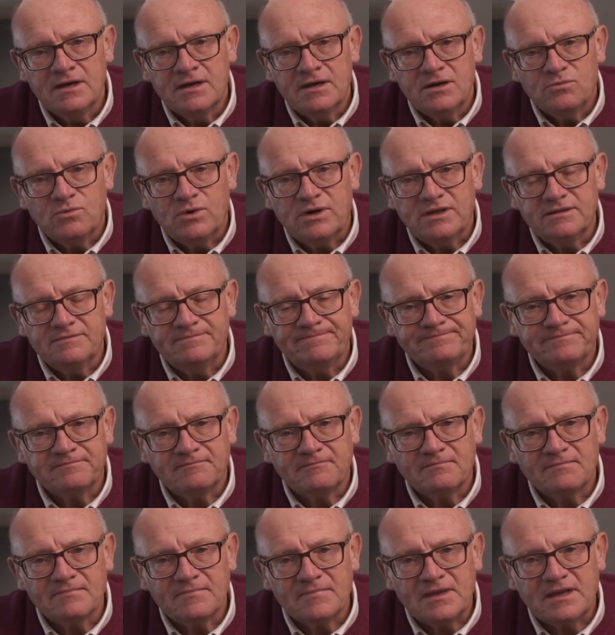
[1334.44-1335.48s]
Well,
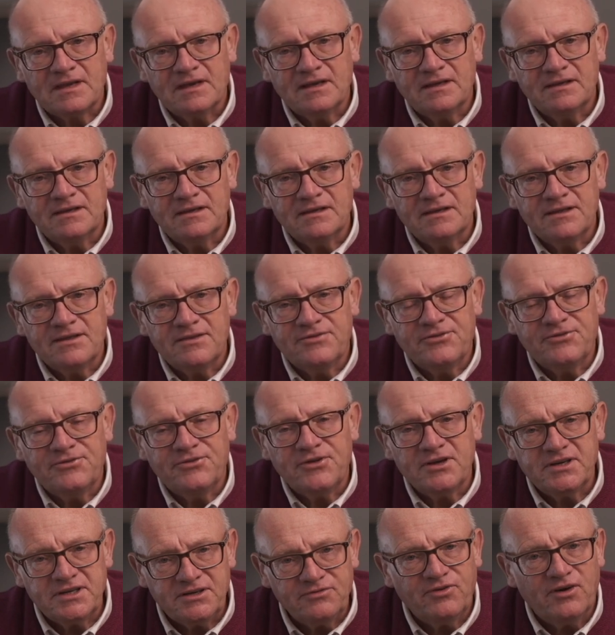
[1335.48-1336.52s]

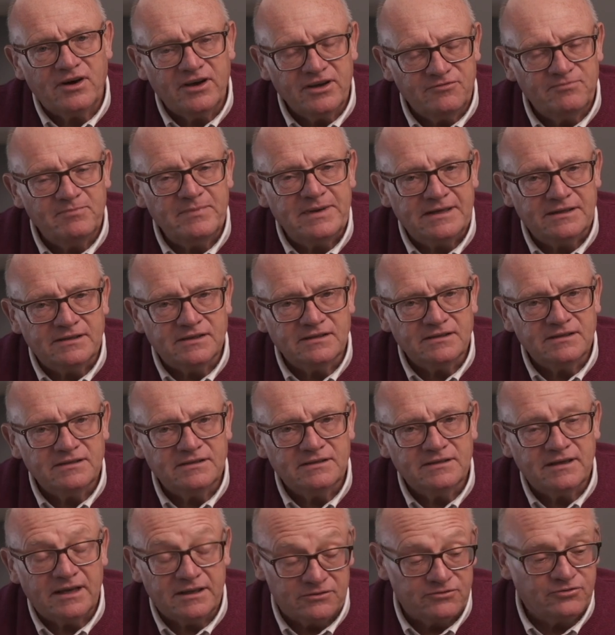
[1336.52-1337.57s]
35mm
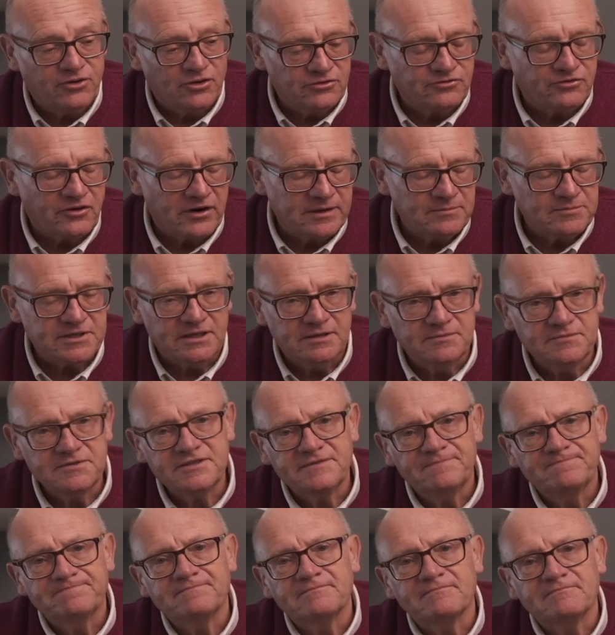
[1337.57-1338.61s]
in full frame terms
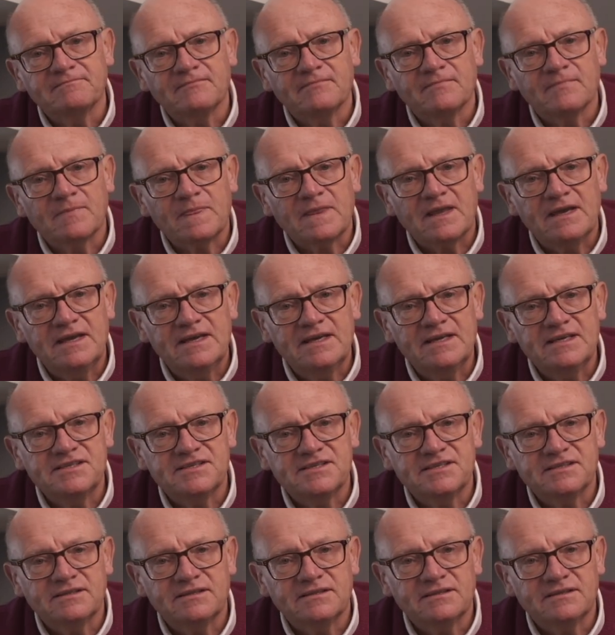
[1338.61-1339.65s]

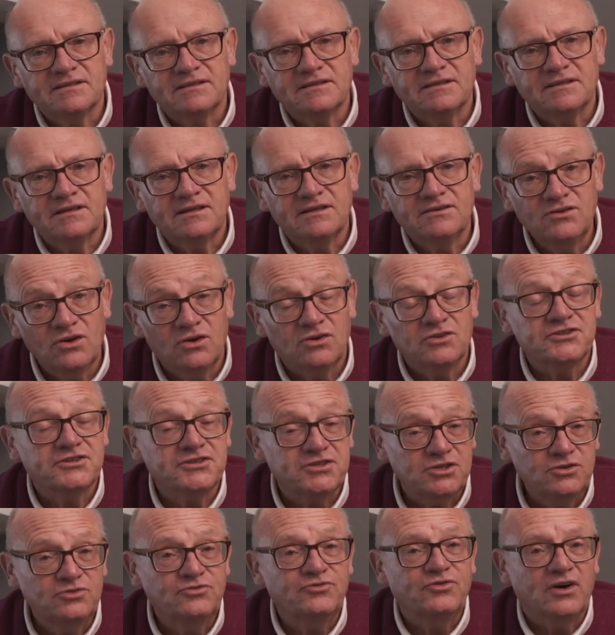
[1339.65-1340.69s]
is not
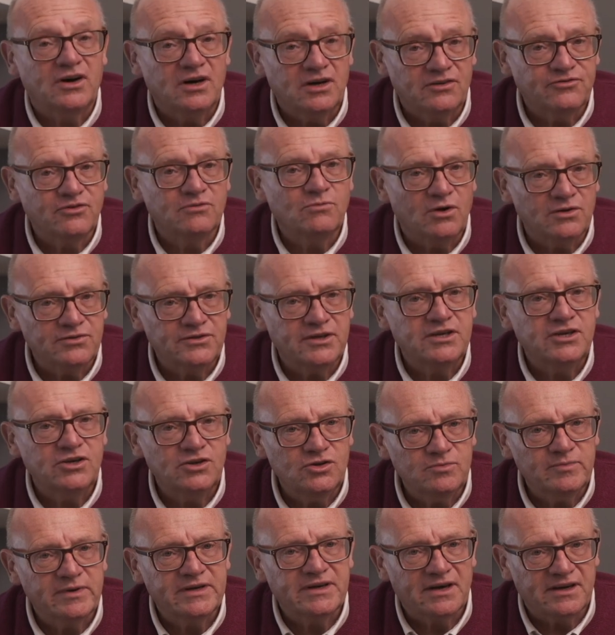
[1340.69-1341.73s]
too far from what the
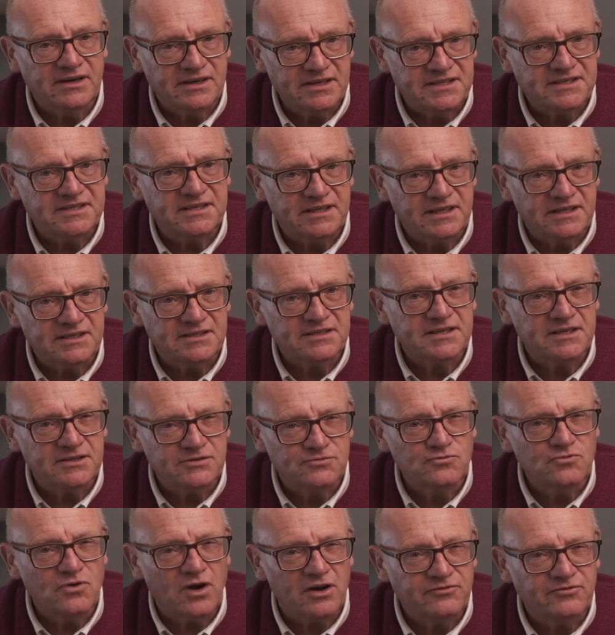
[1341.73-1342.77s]
human eye sees. It's
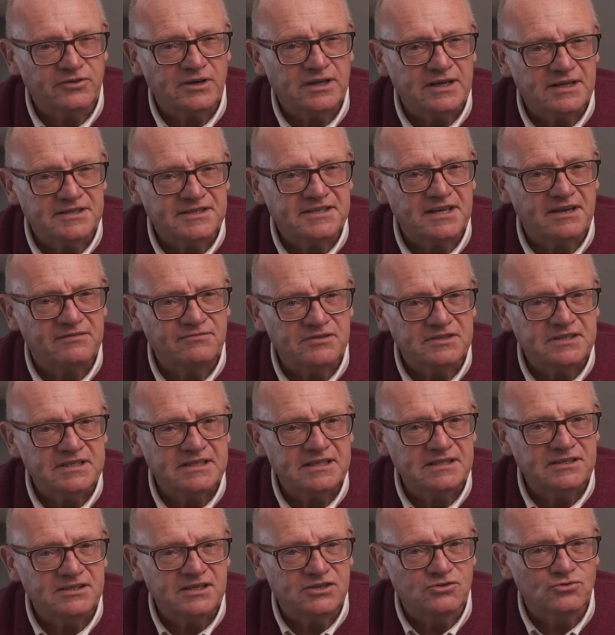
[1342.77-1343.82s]
roughly a 70
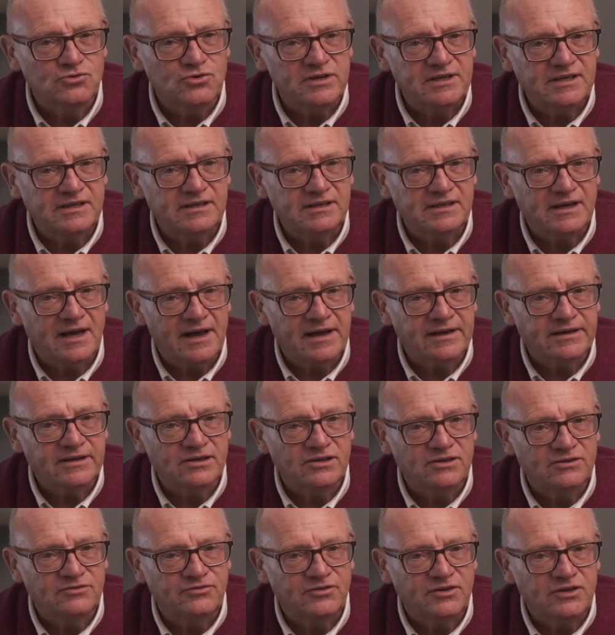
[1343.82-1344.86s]
degree angle
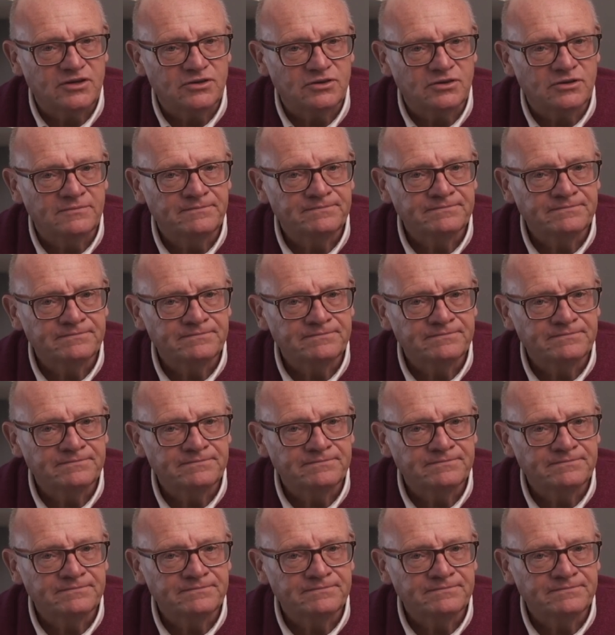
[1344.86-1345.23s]
of view.